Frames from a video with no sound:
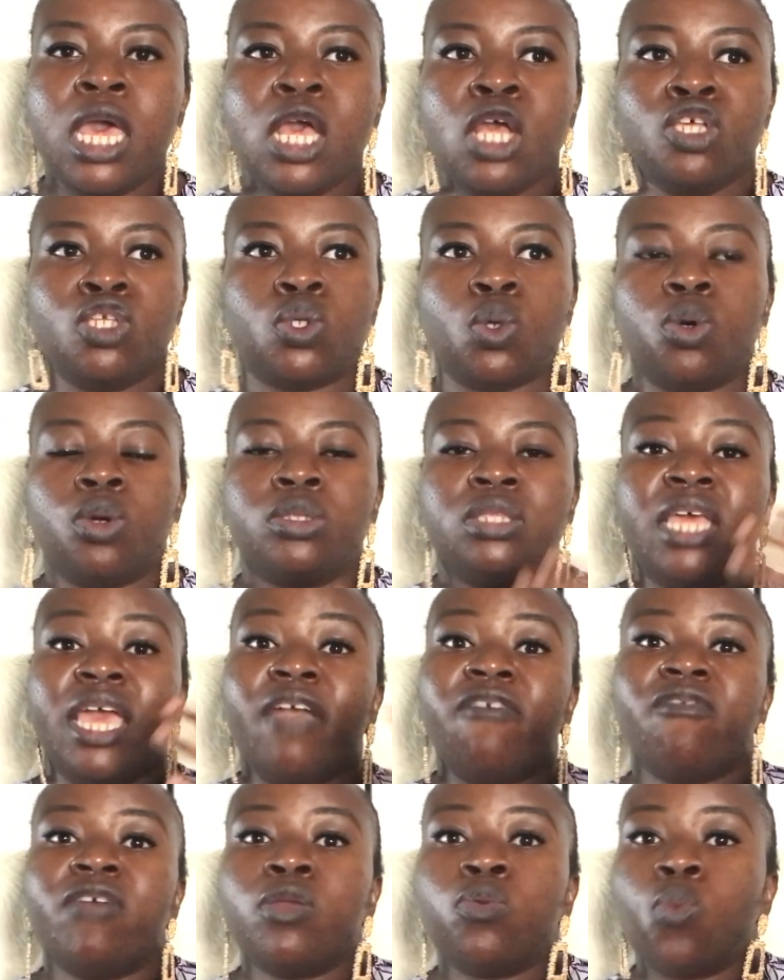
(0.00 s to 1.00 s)
So
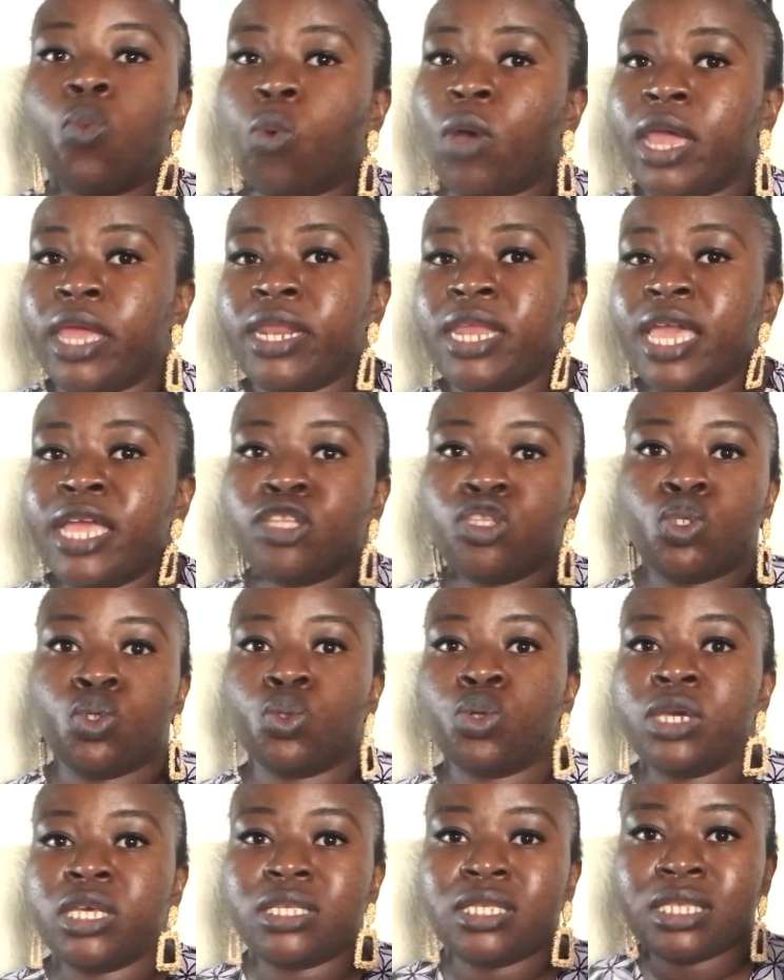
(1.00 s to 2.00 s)
David went into
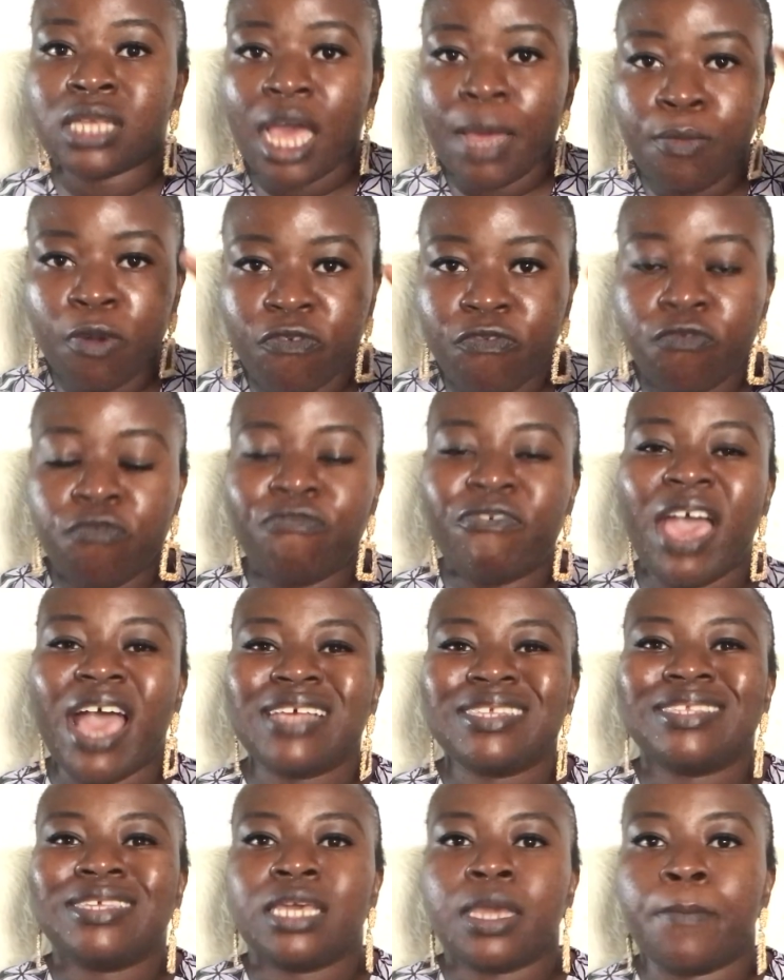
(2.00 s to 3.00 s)
his time of
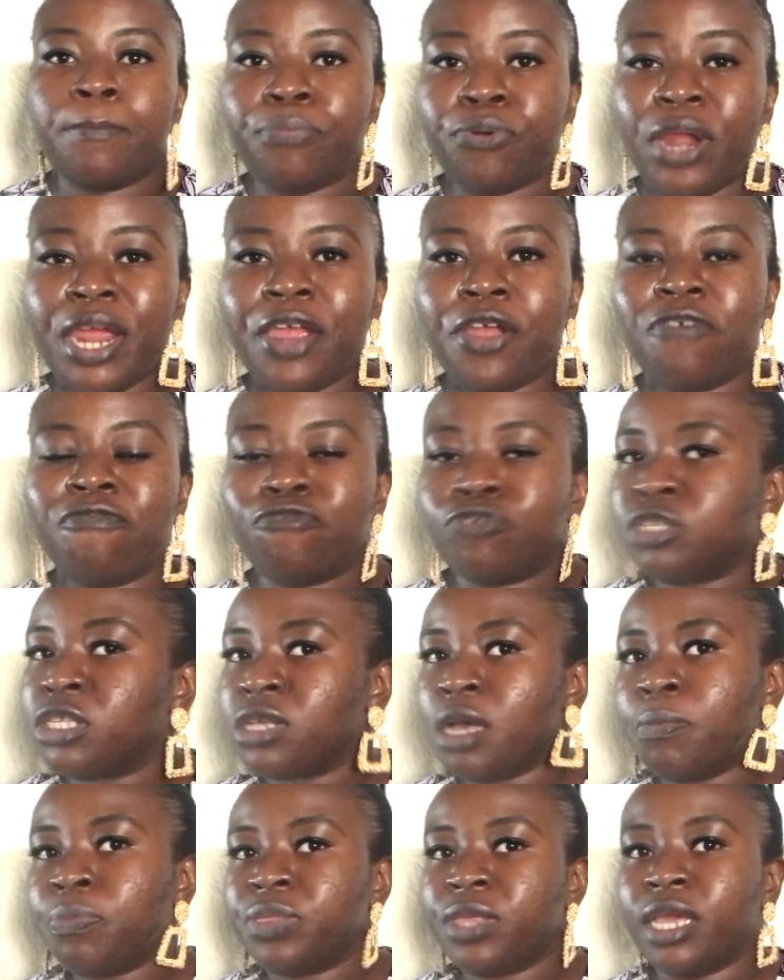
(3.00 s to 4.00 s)
fasting and prayer for
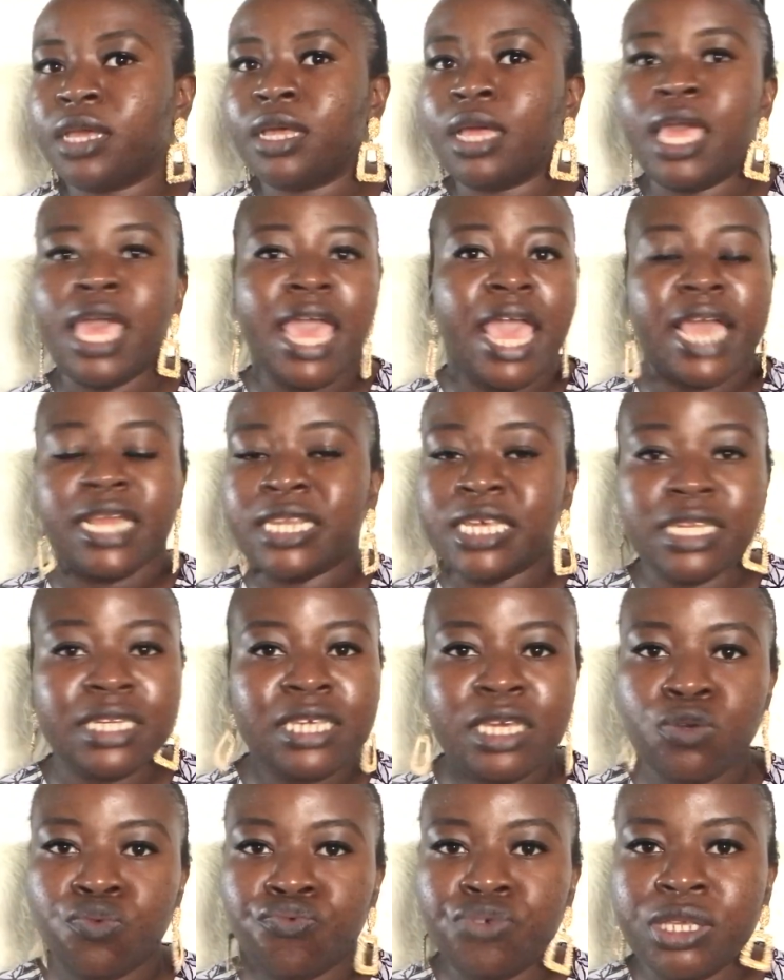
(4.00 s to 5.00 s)
something, and he
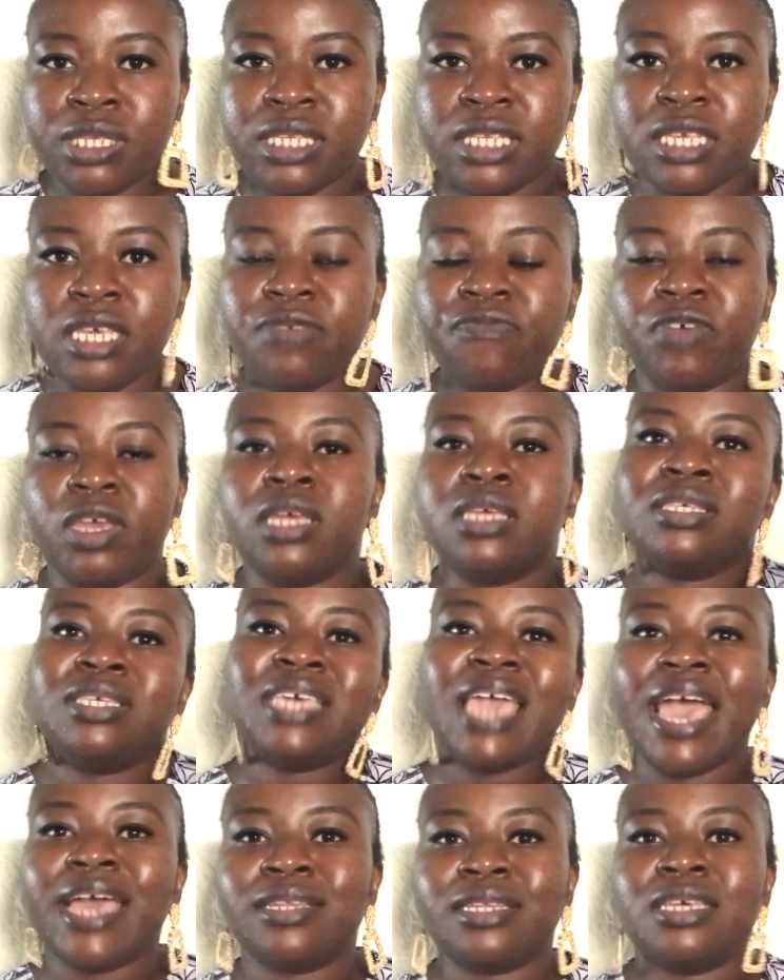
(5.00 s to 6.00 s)
didn't receive it,
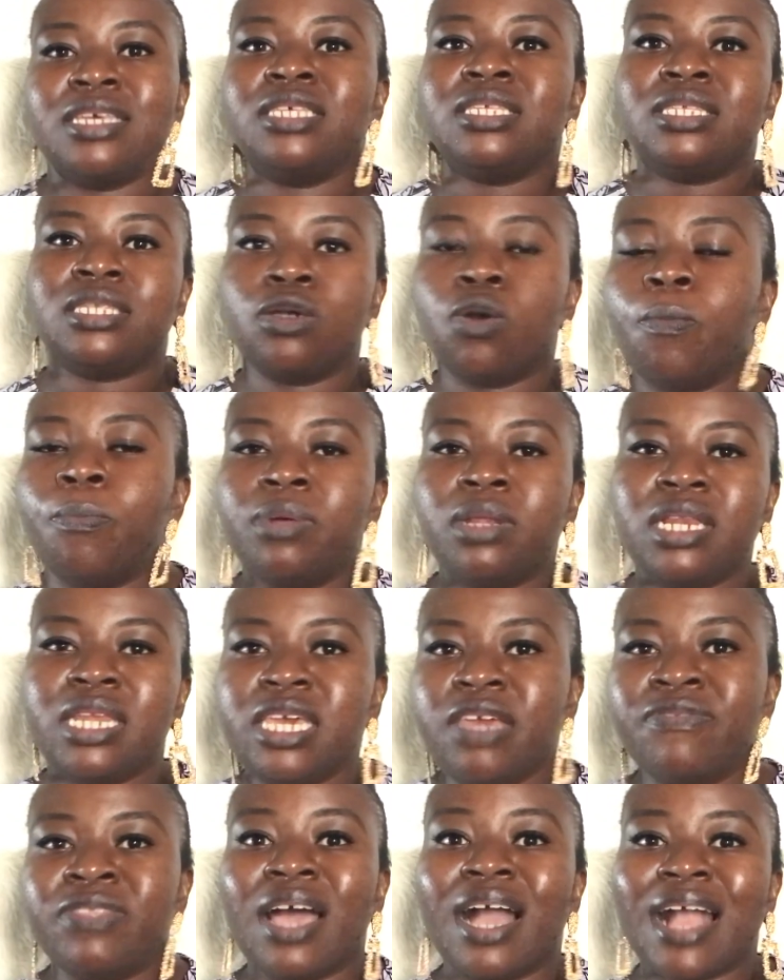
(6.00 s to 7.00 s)
yet he still
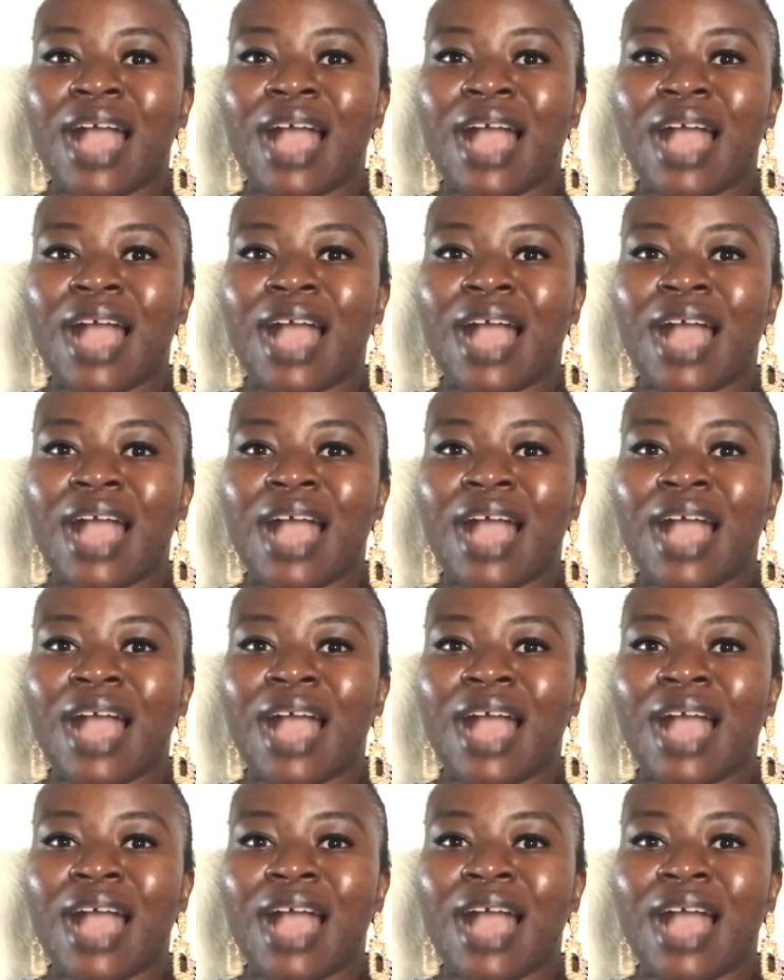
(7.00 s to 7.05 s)
believed that